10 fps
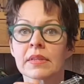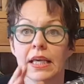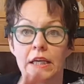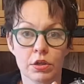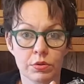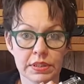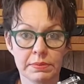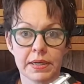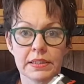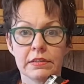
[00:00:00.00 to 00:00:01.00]

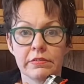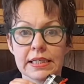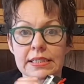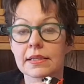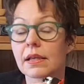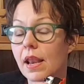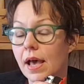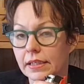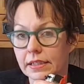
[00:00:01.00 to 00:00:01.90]
including batteries, lying